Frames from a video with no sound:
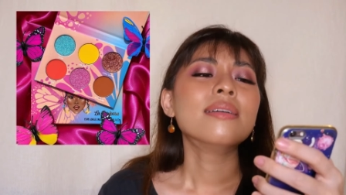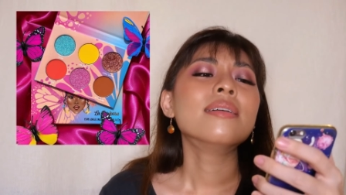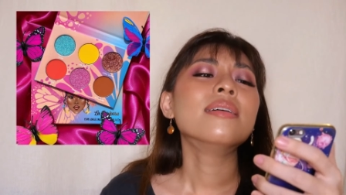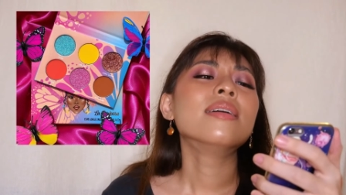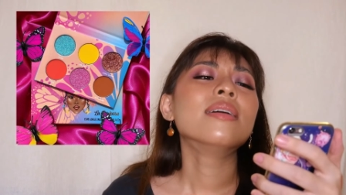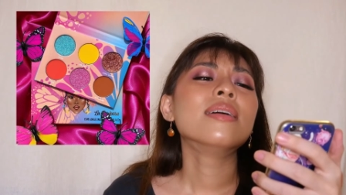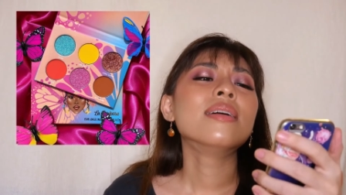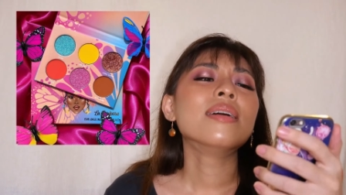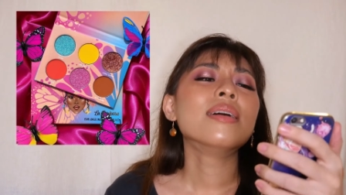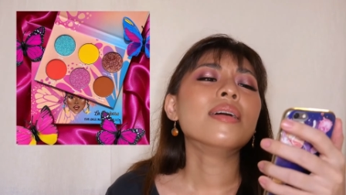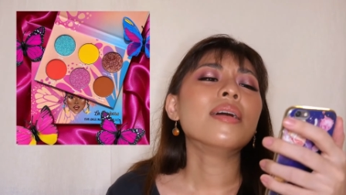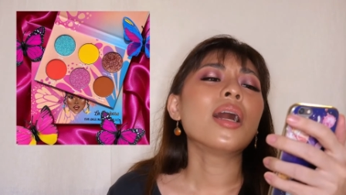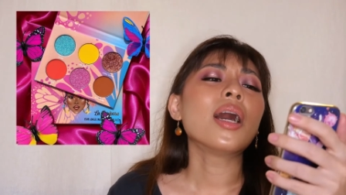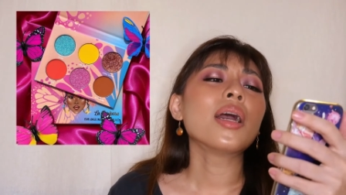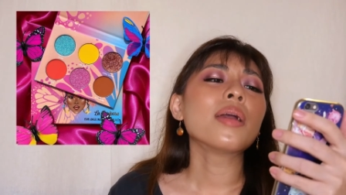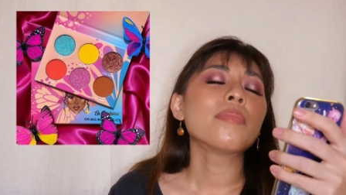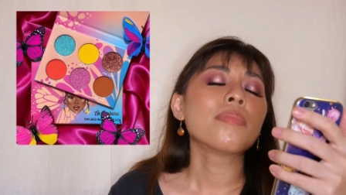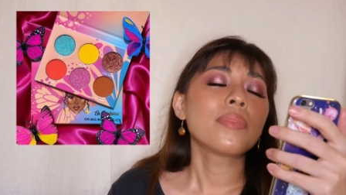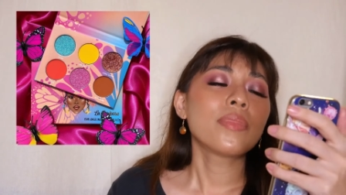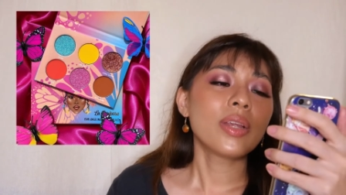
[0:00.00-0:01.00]

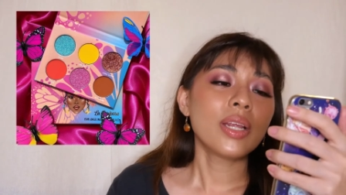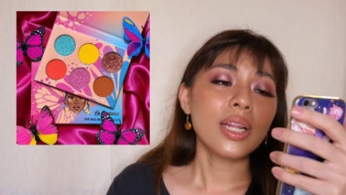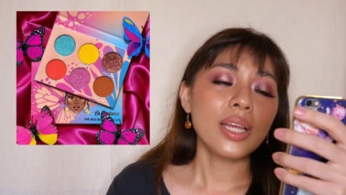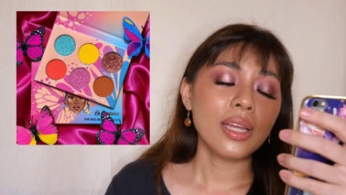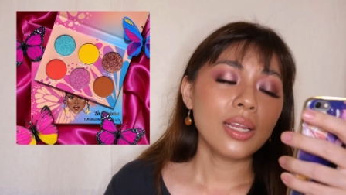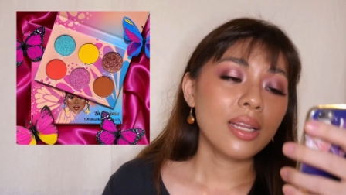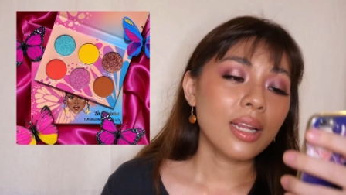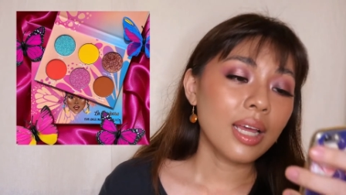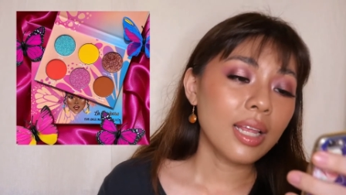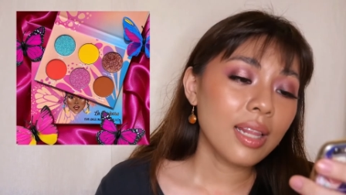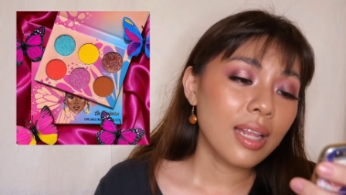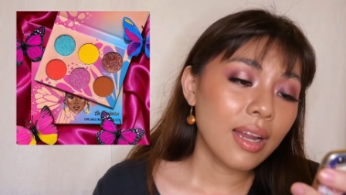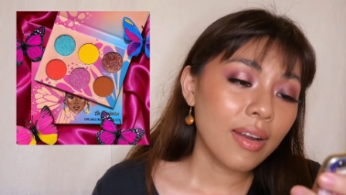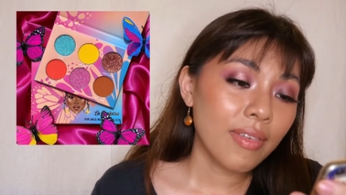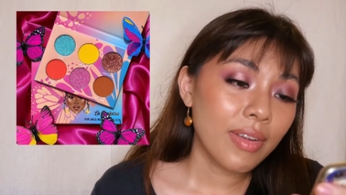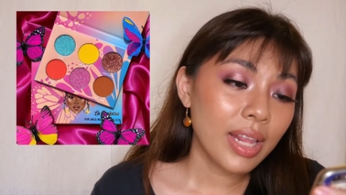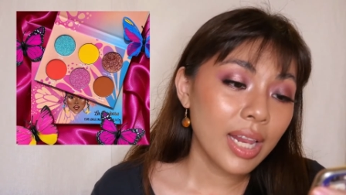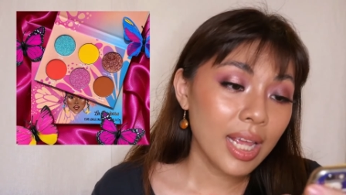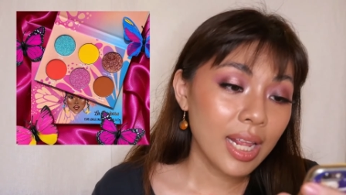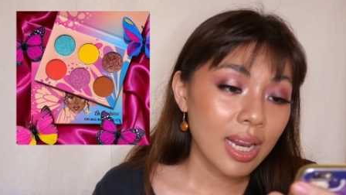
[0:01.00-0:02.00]
I
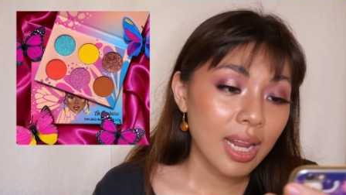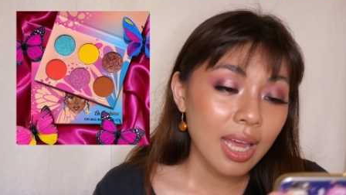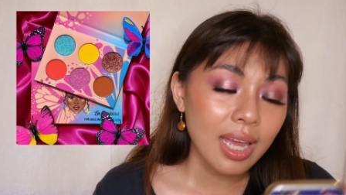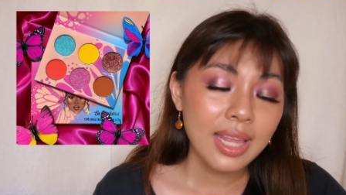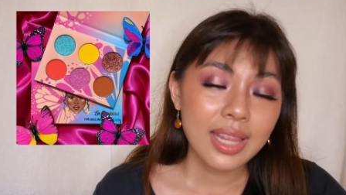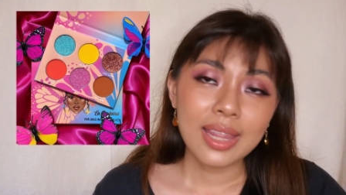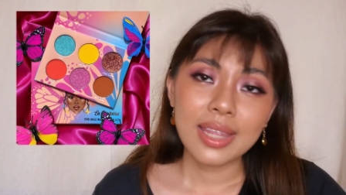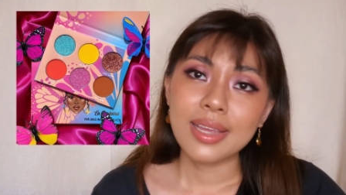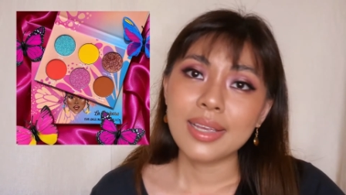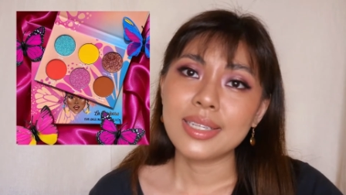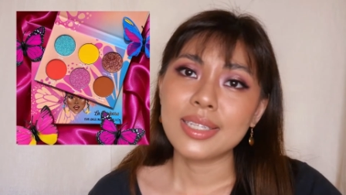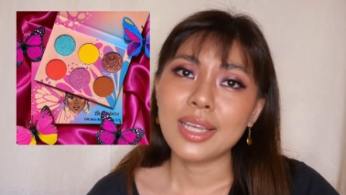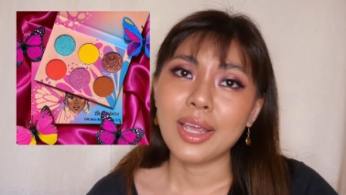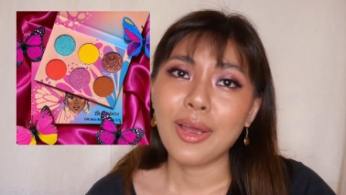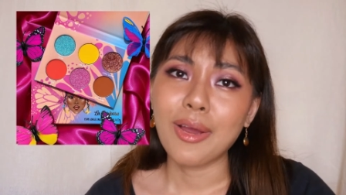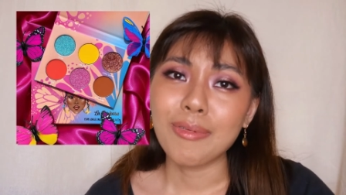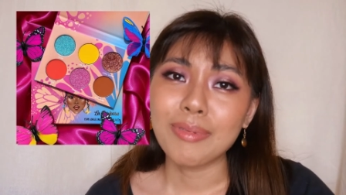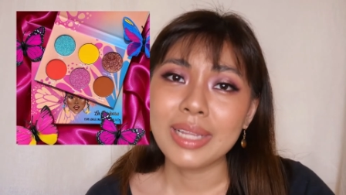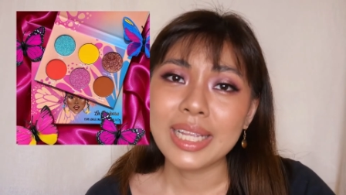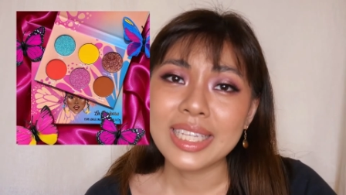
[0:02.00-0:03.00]
really like this. I
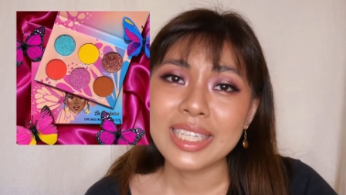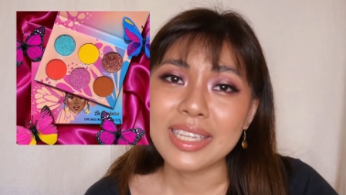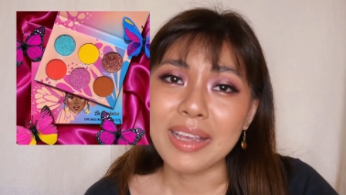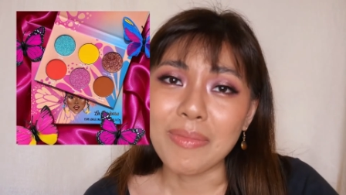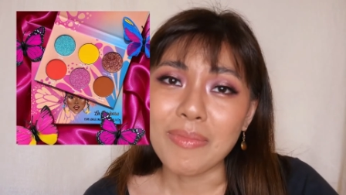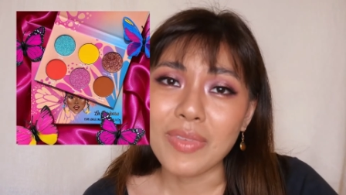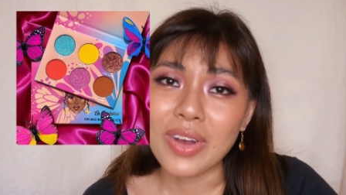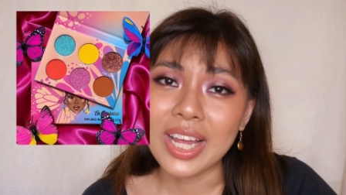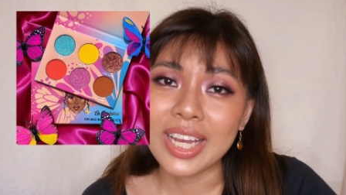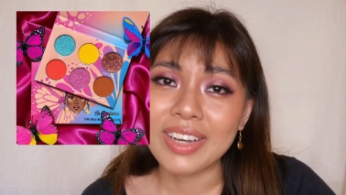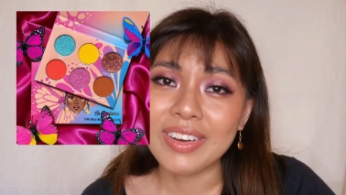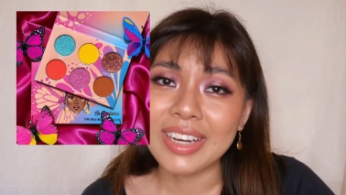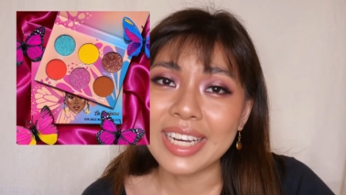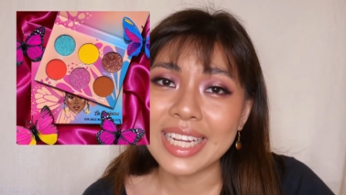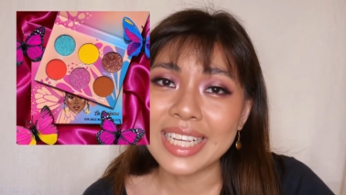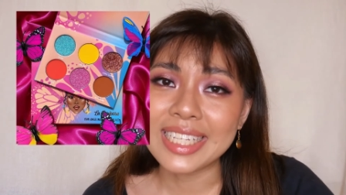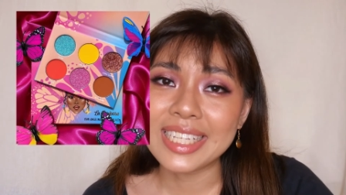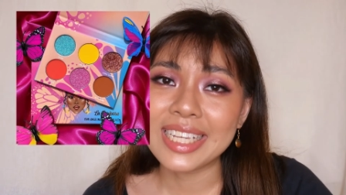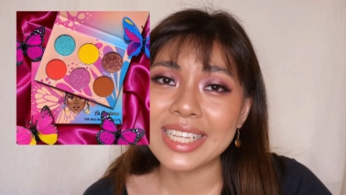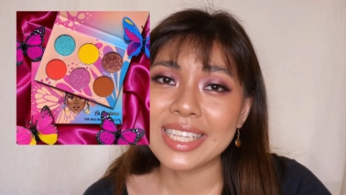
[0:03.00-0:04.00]
hope that someone
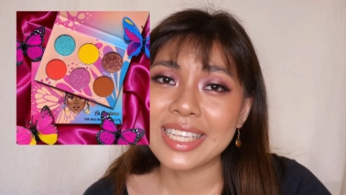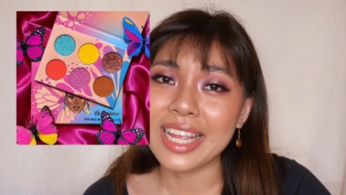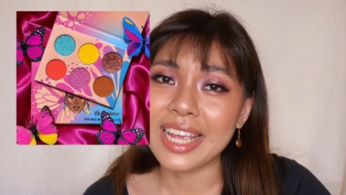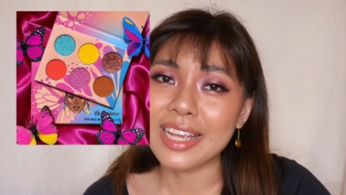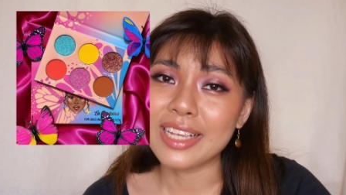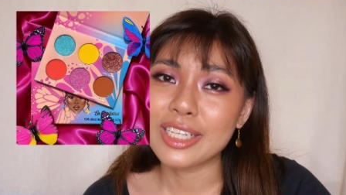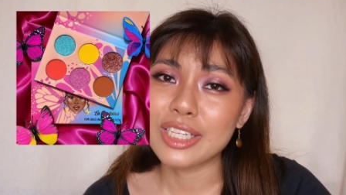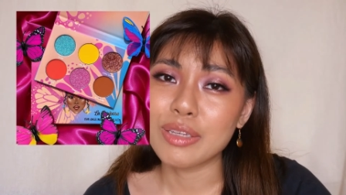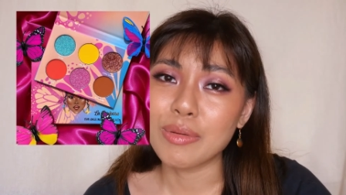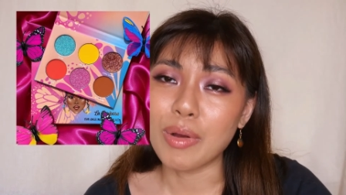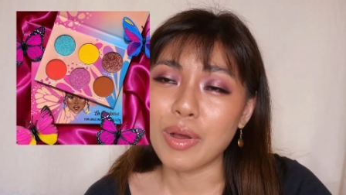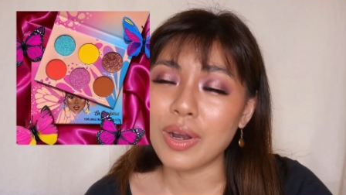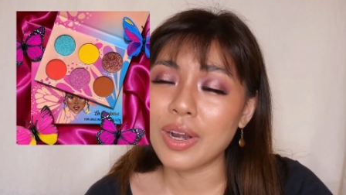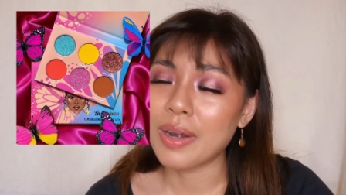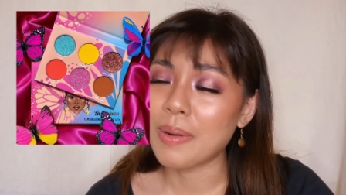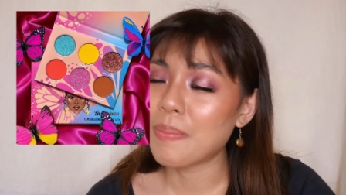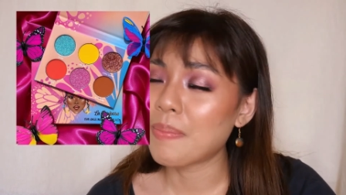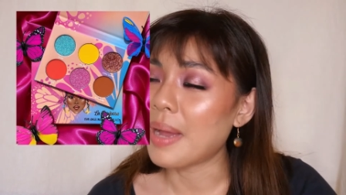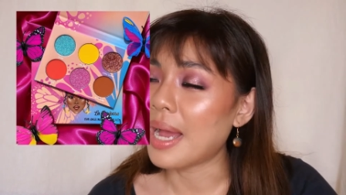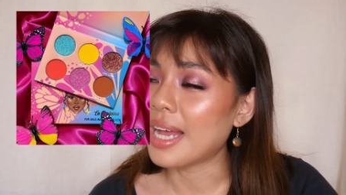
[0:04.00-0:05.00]
releases like
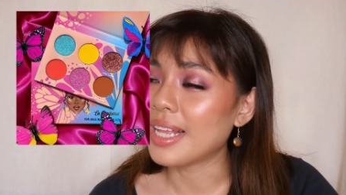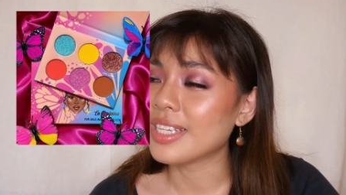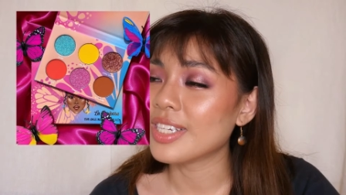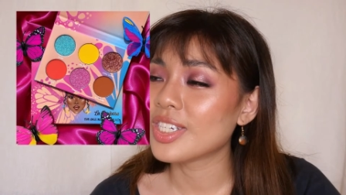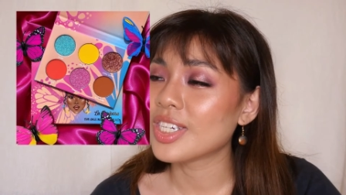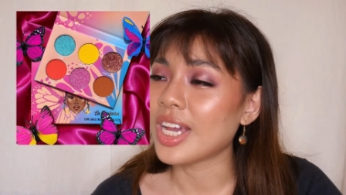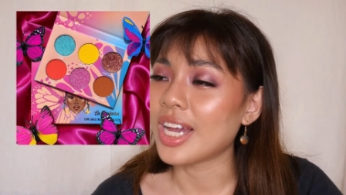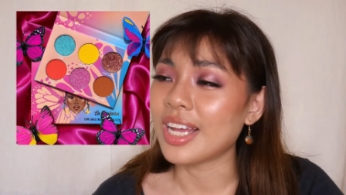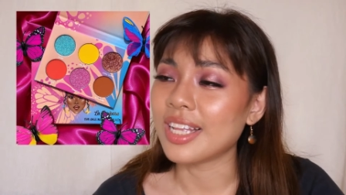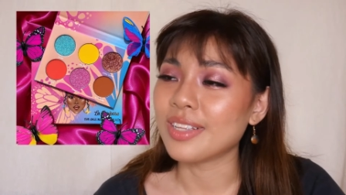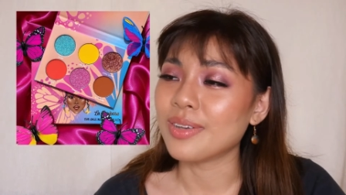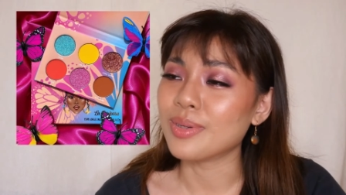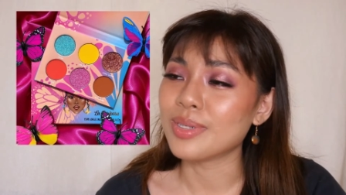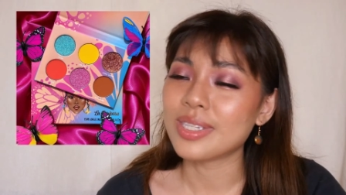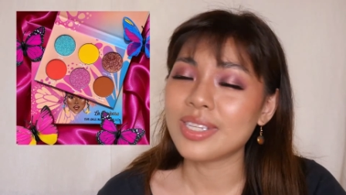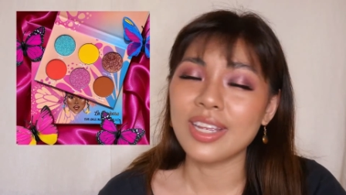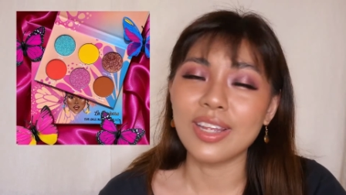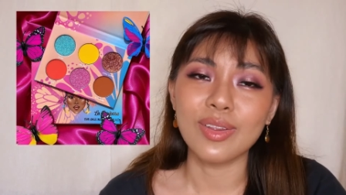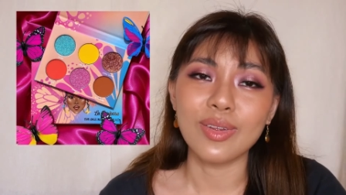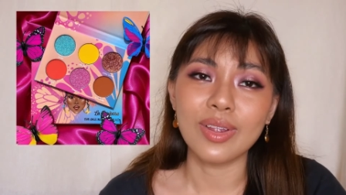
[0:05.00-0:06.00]
smaller pan
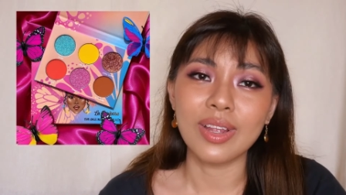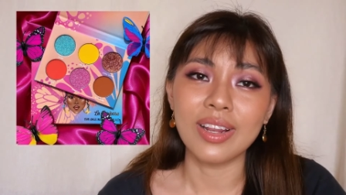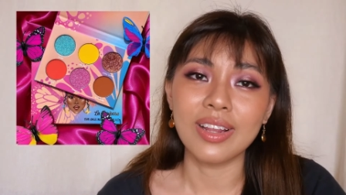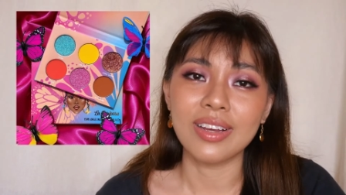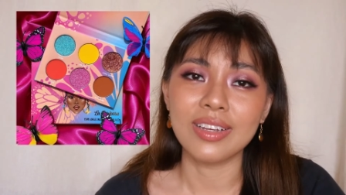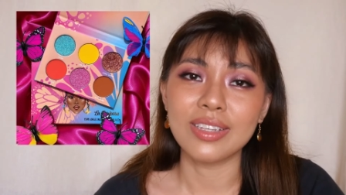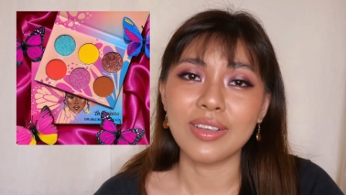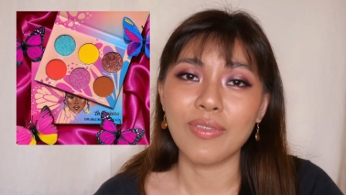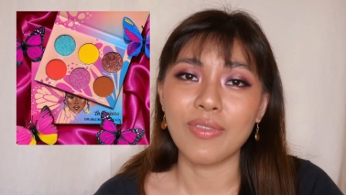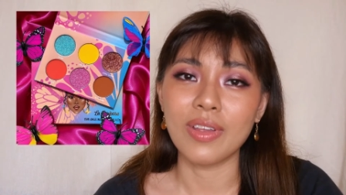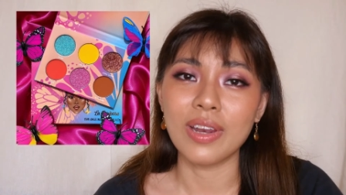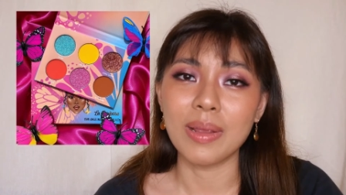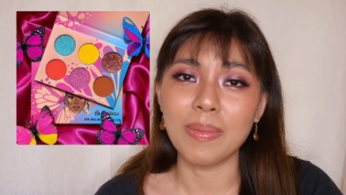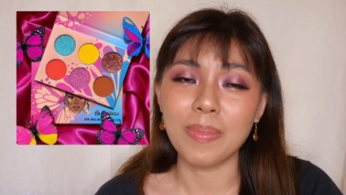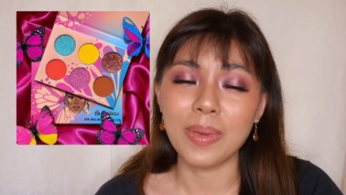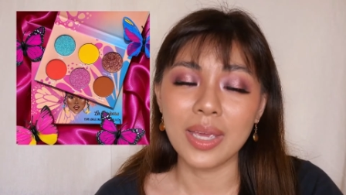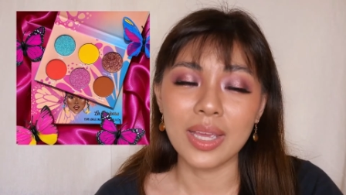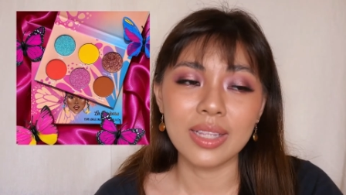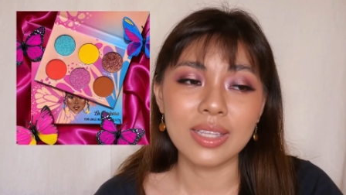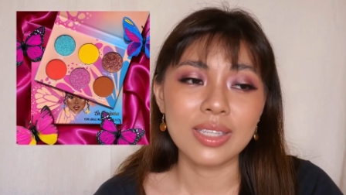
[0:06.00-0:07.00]
shadows dito talaga sa
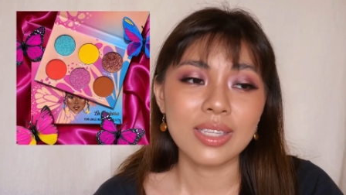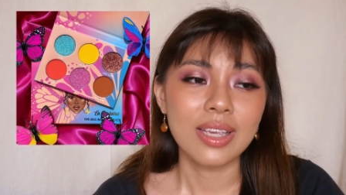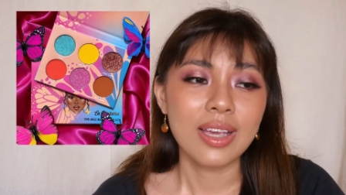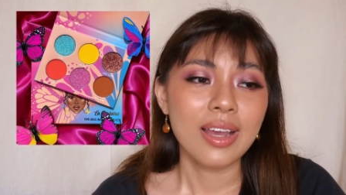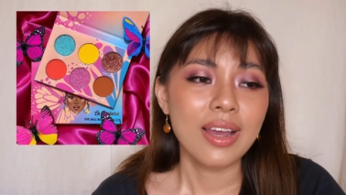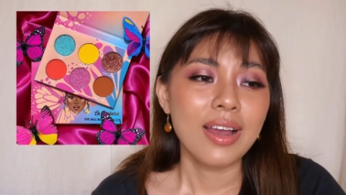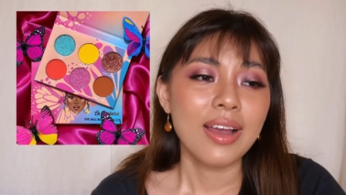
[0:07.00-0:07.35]
Philippines.